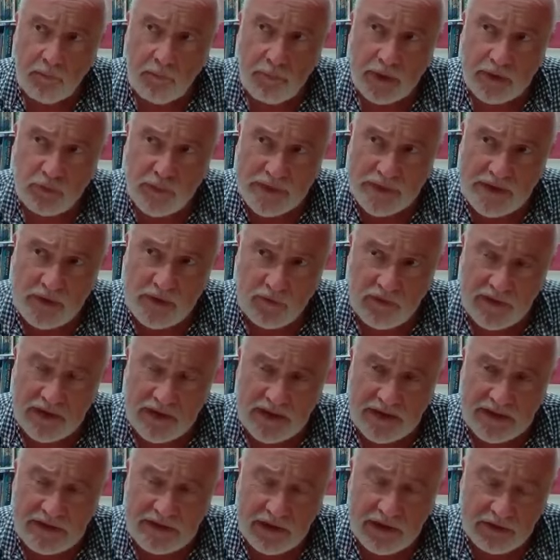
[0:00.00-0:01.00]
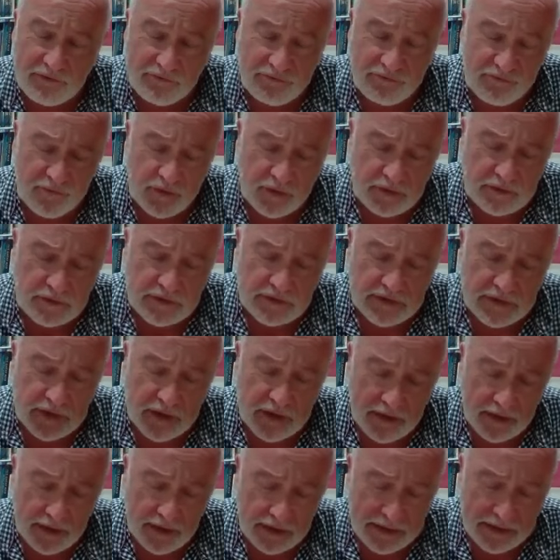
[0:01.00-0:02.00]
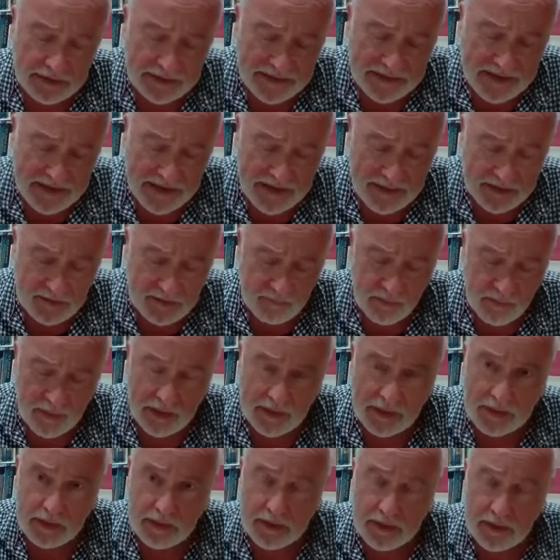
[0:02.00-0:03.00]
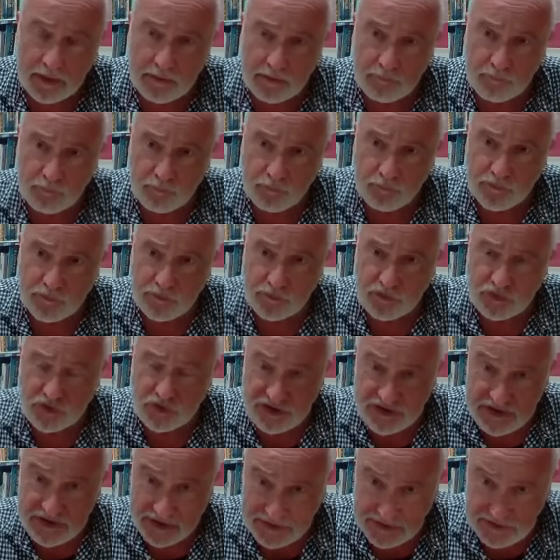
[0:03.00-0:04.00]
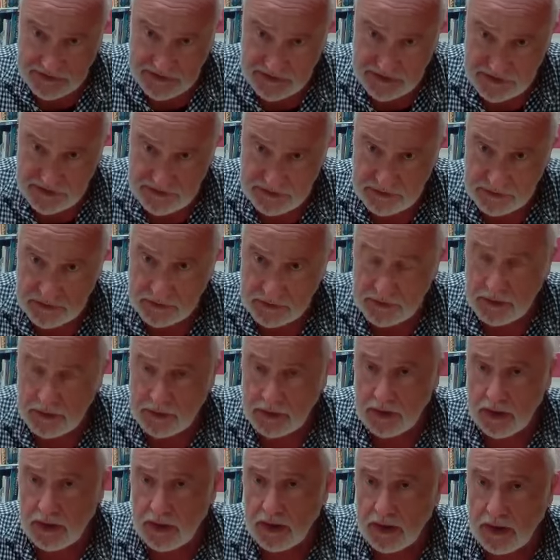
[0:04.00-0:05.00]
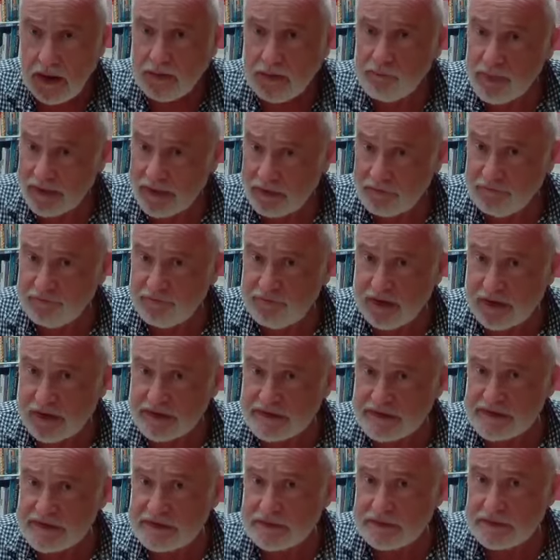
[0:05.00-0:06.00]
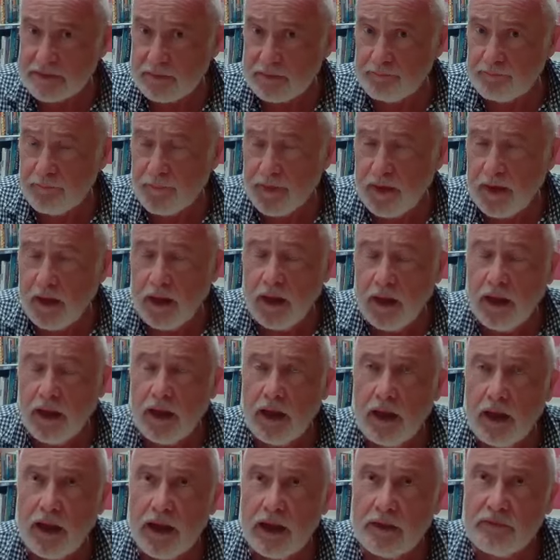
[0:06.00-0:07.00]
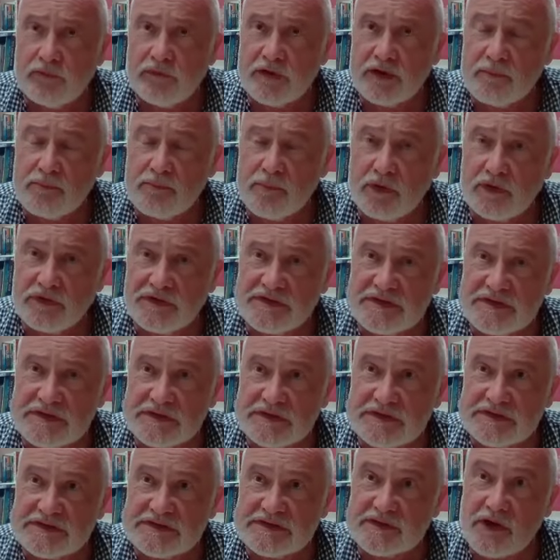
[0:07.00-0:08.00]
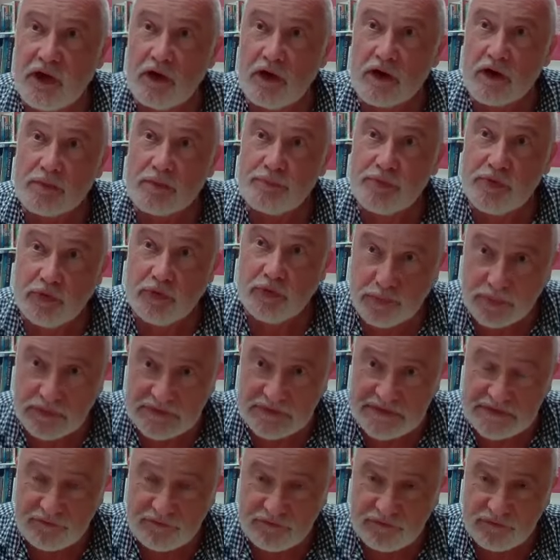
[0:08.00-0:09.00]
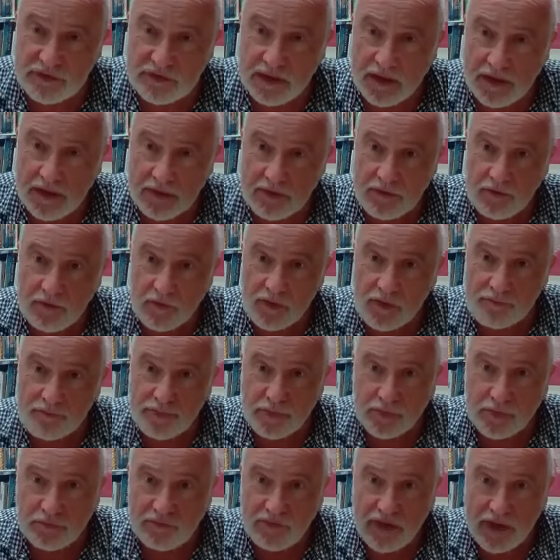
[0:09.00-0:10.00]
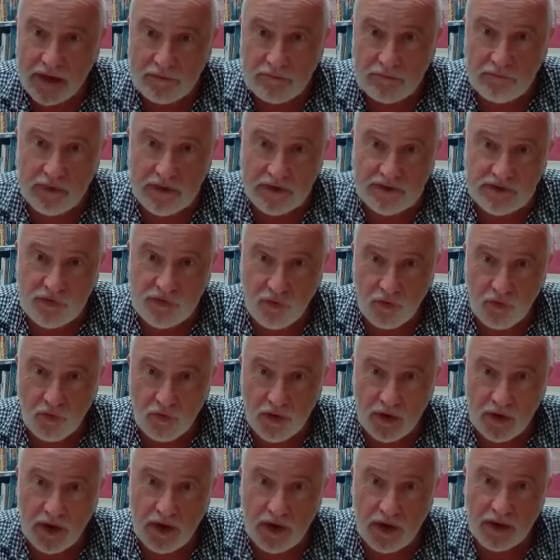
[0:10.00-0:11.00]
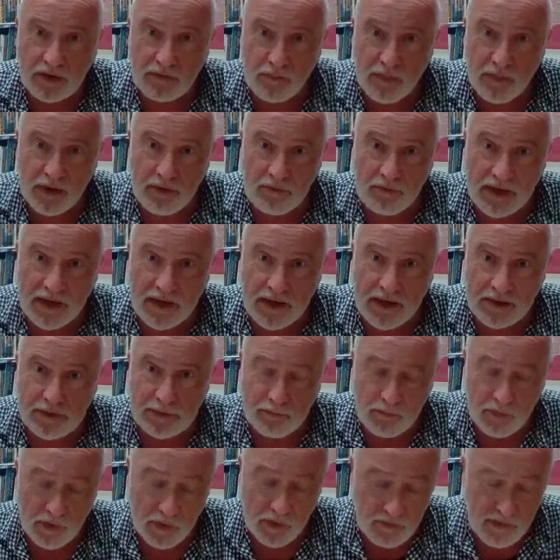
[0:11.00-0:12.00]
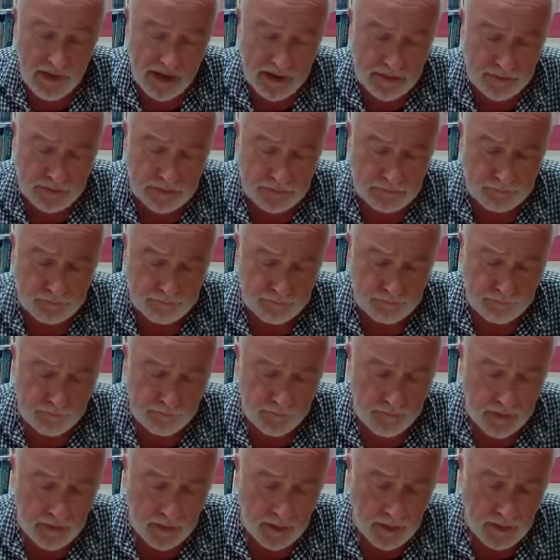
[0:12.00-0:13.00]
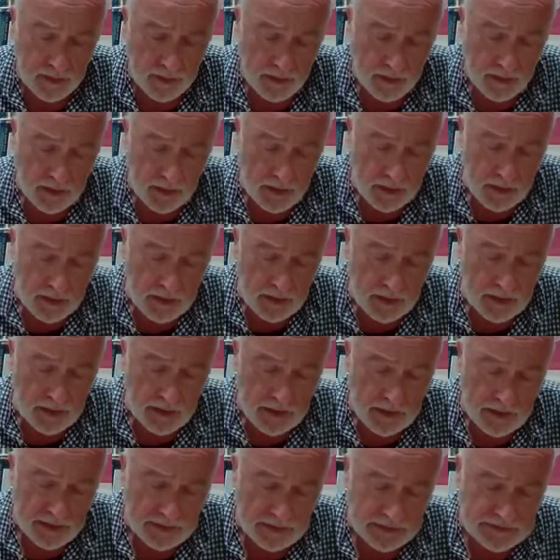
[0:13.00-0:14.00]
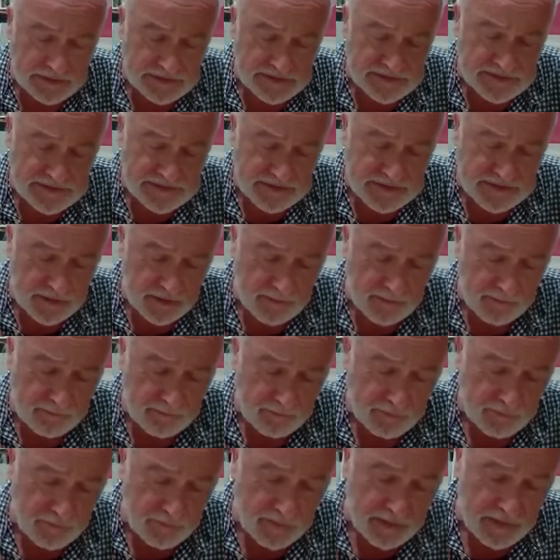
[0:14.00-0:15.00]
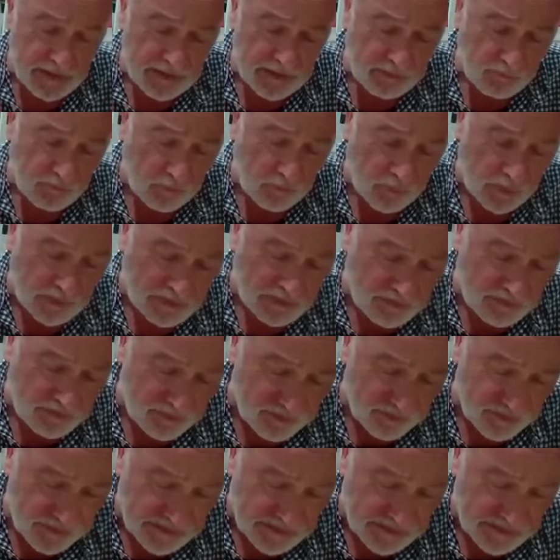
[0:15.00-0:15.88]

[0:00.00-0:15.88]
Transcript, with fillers: but we know that he, he founded uh, an academy um, to teach in Belfast. And that amongst the star pupils, if you like, are both Henry Joy and Mary Ann McCracken. And um, one of the